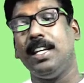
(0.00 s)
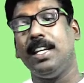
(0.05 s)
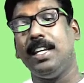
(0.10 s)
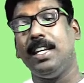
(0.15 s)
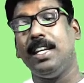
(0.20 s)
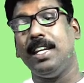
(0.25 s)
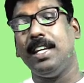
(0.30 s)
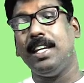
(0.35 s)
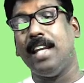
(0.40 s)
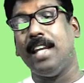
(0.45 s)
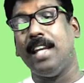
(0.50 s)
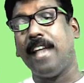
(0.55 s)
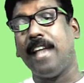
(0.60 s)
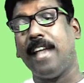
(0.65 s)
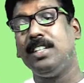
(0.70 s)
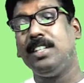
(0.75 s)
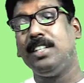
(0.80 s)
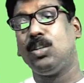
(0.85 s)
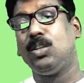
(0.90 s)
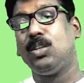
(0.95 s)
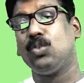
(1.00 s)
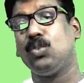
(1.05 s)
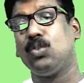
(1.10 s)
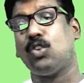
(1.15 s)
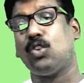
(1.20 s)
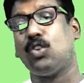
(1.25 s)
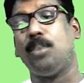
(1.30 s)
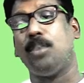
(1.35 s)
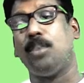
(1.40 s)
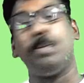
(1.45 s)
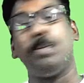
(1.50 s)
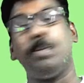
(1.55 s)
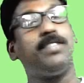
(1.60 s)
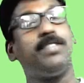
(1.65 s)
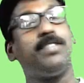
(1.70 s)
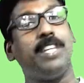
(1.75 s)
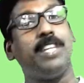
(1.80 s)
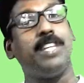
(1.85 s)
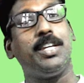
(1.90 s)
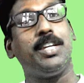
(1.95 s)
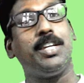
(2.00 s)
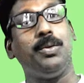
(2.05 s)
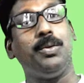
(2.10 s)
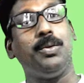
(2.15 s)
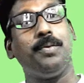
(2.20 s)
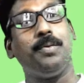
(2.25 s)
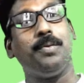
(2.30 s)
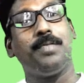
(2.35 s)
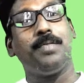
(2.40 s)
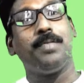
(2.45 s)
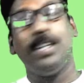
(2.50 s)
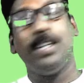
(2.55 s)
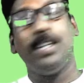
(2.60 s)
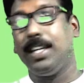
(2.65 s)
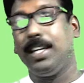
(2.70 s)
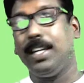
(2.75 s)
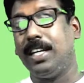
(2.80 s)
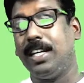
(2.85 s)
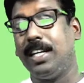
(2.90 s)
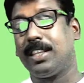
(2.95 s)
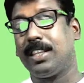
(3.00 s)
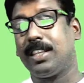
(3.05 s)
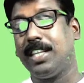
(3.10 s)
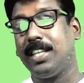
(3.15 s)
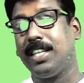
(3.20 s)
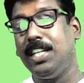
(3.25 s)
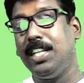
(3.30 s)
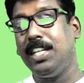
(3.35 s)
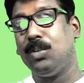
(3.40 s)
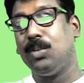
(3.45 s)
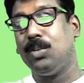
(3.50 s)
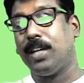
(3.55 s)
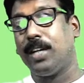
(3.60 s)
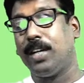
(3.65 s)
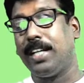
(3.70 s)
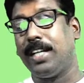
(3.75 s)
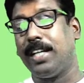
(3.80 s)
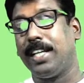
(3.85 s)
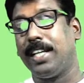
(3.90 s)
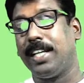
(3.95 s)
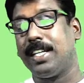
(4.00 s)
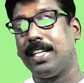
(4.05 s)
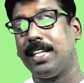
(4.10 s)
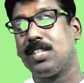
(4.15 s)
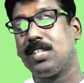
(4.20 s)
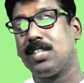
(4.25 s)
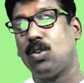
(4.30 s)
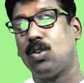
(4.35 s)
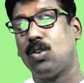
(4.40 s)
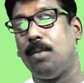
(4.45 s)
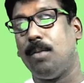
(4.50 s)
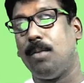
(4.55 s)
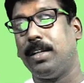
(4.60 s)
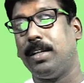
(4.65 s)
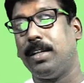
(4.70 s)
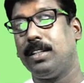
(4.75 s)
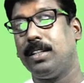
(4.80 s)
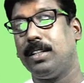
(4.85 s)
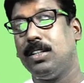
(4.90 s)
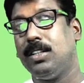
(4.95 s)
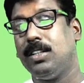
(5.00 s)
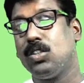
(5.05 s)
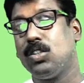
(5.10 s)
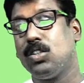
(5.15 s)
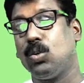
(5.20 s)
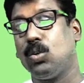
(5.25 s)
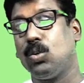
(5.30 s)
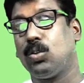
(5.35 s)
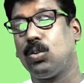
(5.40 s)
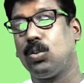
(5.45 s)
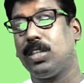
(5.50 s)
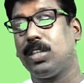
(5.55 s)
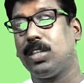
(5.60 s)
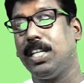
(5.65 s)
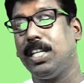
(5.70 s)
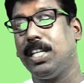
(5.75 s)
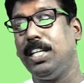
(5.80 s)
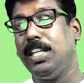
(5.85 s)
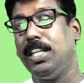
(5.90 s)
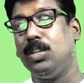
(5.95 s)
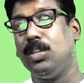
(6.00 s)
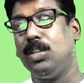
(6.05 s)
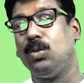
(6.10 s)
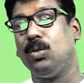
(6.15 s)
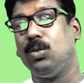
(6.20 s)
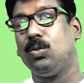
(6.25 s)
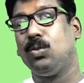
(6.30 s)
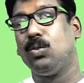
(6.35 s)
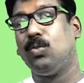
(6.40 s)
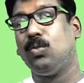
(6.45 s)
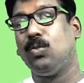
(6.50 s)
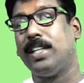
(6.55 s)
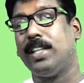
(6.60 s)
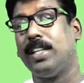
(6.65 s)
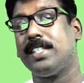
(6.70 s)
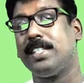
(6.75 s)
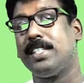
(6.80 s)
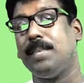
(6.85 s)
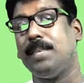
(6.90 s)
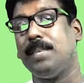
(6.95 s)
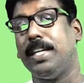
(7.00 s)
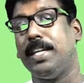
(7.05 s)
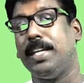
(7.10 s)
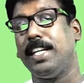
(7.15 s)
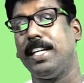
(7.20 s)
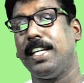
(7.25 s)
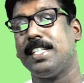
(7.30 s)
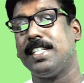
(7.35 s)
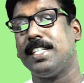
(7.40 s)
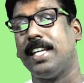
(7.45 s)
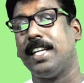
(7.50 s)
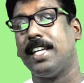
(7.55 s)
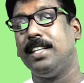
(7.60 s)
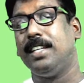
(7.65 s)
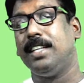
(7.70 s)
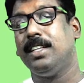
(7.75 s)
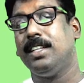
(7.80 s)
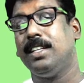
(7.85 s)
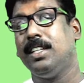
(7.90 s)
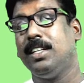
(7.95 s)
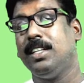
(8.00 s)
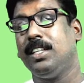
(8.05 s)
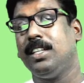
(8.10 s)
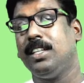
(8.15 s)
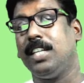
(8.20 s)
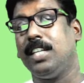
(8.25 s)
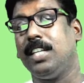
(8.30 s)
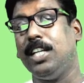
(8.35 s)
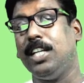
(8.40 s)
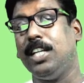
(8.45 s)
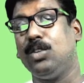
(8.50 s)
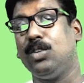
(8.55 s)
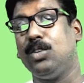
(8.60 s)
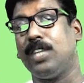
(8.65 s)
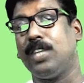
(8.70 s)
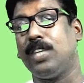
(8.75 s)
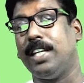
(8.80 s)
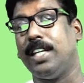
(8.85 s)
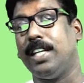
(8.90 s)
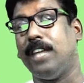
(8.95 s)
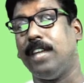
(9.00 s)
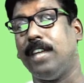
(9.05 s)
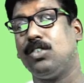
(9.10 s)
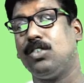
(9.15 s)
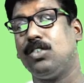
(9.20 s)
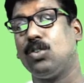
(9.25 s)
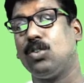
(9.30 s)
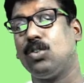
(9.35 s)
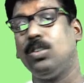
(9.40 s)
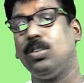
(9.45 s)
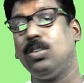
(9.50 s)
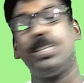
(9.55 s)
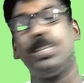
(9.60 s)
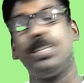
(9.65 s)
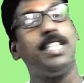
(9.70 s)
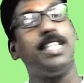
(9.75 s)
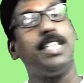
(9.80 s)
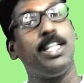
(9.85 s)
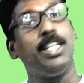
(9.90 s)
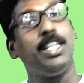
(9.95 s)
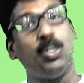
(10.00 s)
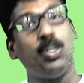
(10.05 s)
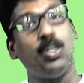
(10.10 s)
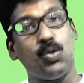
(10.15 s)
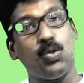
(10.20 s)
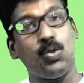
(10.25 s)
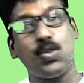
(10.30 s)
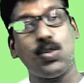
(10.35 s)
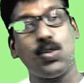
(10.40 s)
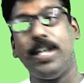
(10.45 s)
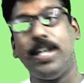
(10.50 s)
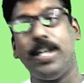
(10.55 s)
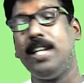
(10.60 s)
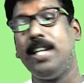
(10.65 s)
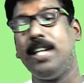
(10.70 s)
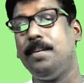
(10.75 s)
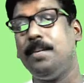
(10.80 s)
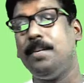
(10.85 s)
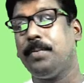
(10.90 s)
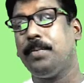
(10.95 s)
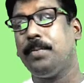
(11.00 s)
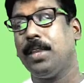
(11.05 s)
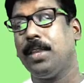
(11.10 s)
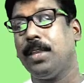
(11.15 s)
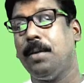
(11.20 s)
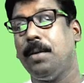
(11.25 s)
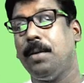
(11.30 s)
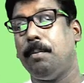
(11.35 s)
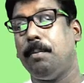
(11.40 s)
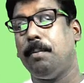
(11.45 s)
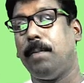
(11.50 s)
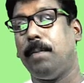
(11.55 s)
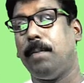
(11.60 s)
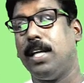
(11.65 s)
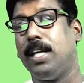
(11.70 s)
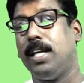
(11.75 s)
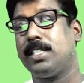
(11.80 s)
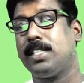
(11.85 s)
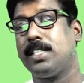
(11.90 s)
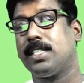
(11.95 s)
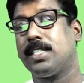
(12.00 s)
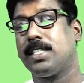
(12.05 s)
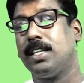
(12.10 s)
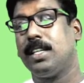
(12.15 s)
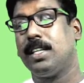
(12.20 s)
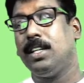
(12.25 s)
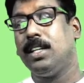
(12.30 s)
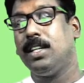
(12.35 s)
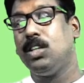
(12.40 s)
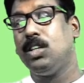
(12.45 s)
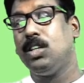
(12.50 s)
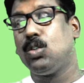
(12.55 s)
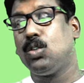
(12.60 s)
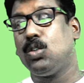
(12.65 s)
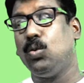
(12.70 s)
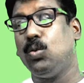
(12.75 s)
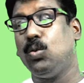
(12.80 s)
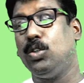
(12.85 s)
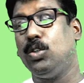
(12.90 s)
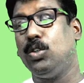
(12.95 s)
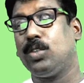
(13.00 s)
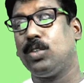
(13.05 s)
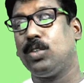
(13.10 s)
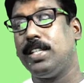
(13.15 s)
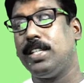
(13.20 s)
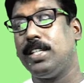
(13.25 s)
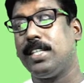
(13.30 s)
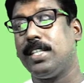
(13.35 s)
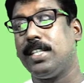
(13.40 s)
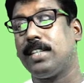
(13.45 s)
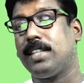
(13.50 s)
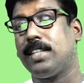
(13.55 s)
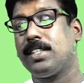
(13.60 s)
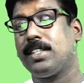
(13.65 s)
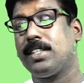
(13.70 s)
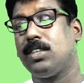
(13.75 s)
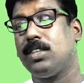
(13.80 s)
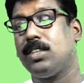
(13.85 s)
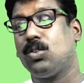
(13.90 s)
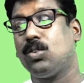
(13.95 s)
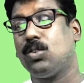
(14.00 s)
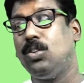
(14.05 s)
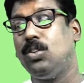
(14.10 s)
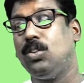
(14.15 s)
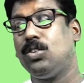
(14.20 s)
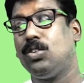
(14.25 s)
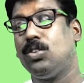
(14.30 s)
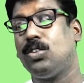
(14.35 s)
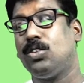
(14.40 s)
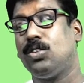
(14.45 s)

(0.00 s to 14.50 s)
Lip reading: 9q square plus 3q. Here 3 you can take it as common. So 3 into, what is remaining inside? 3 into 3, 9. So 3q square plus 2 into 3, 6. So